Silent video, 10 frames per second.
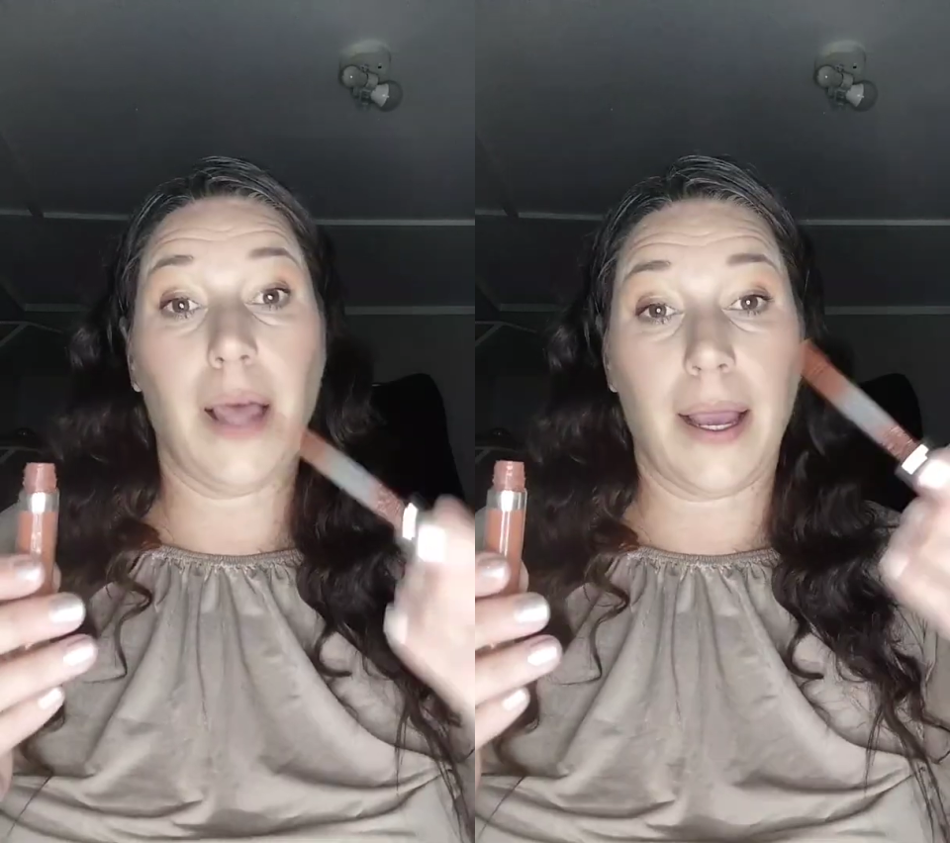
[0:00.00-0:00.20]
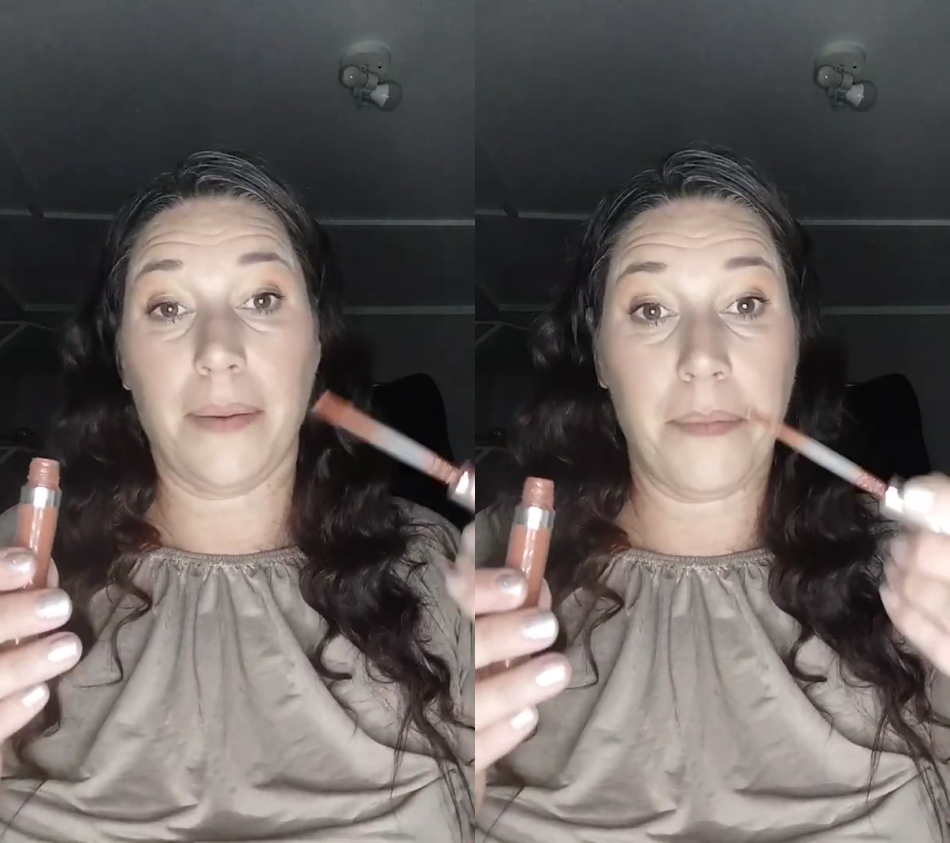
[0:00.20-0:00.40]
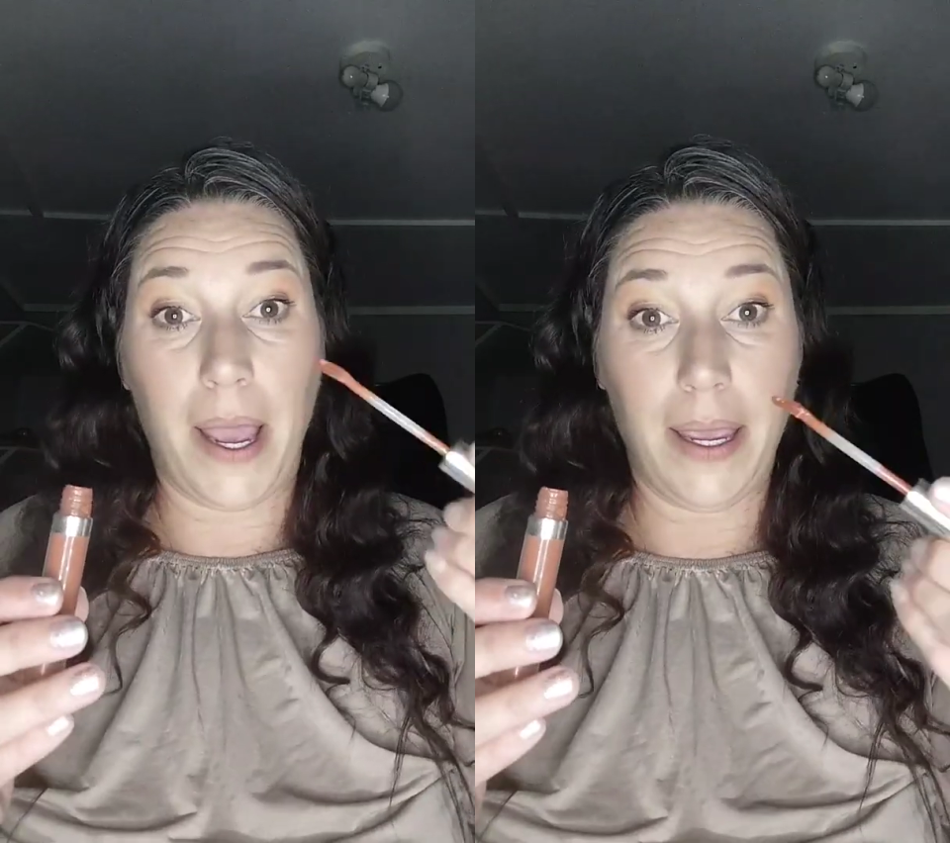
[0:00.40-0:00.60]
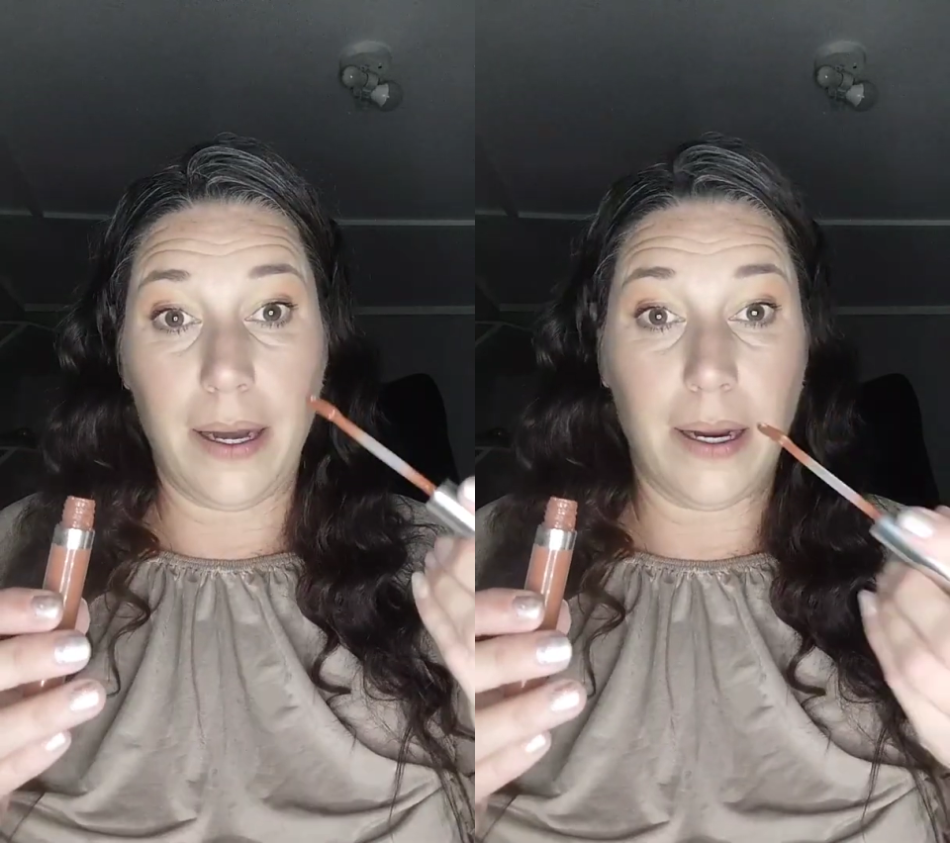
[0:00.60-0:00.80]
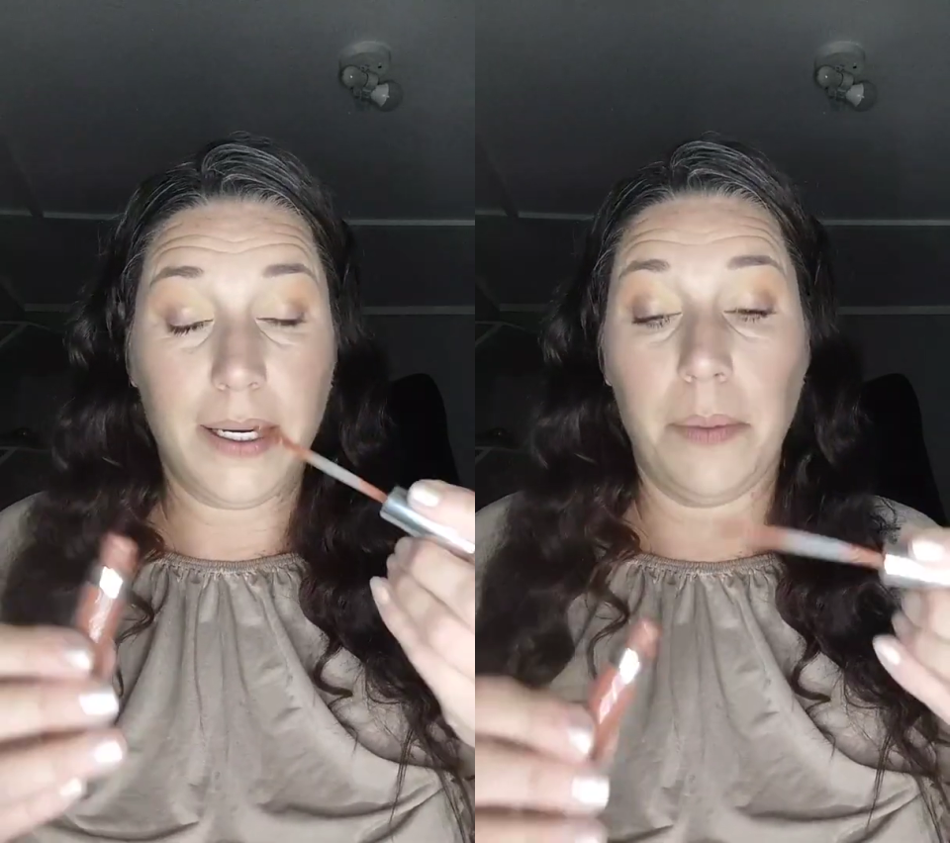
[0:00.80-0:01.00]
like, make it
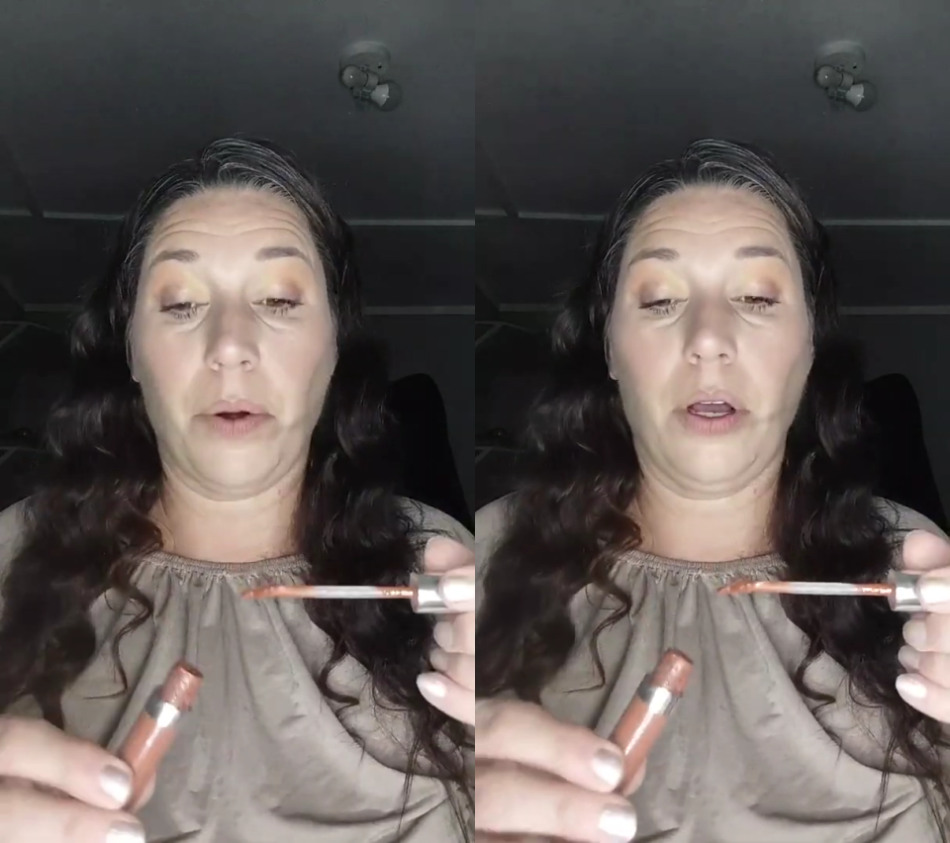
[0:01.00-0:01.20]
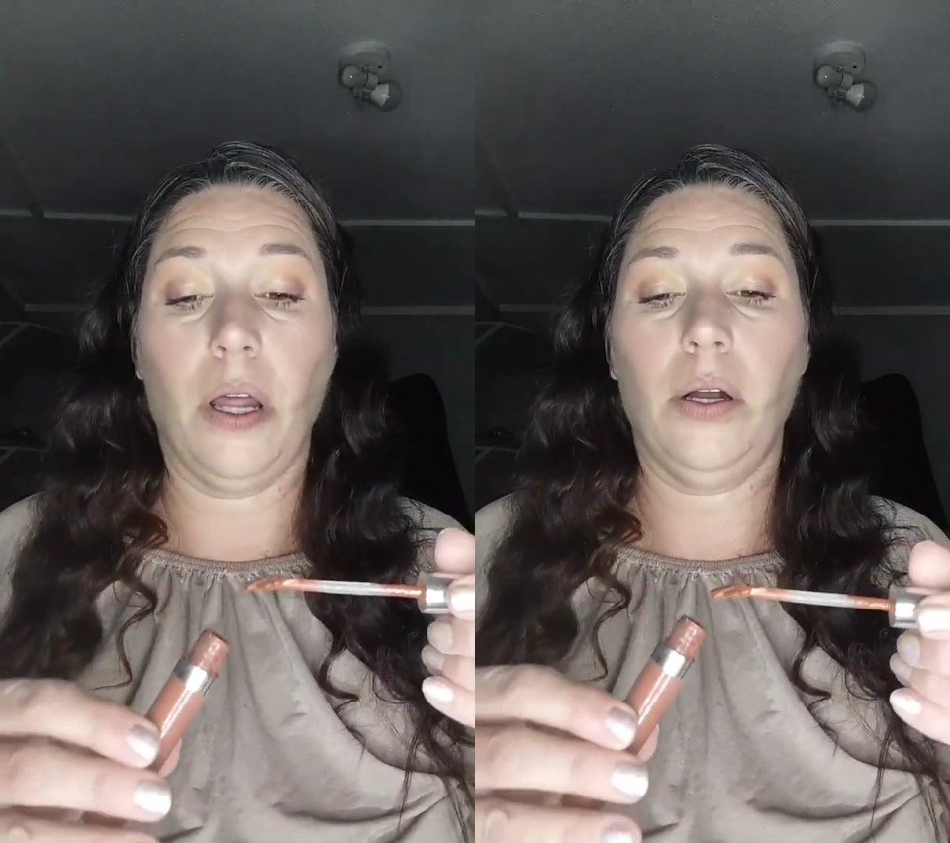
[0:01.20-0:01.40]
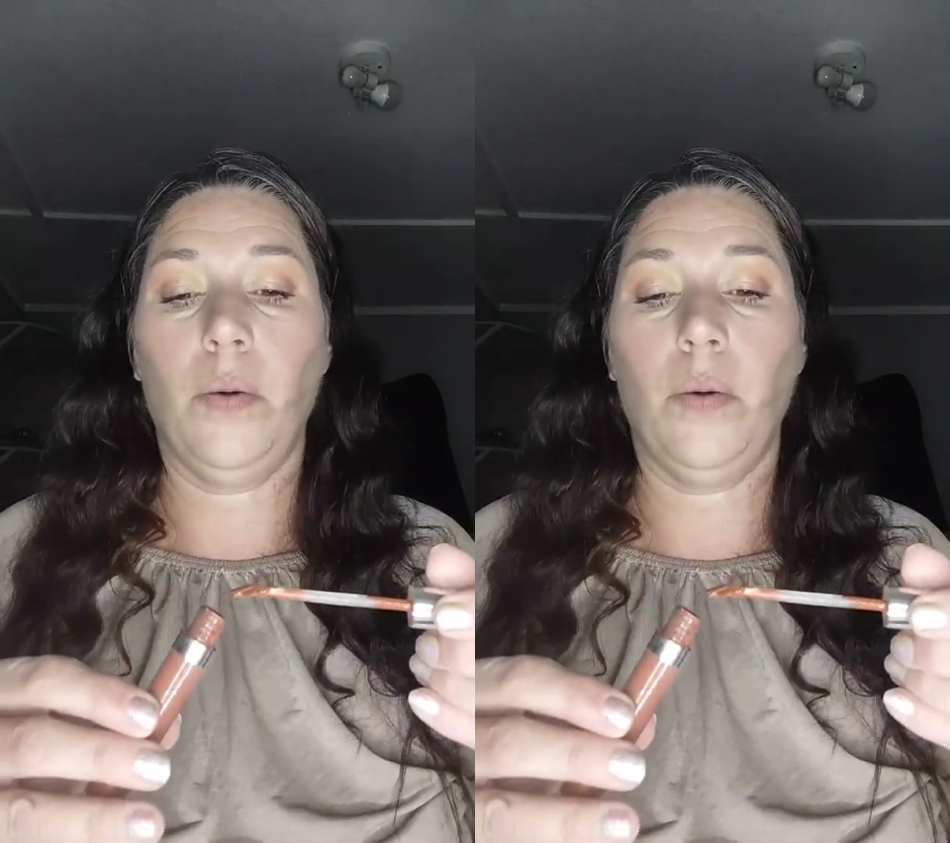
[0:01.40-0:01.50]
a deeper color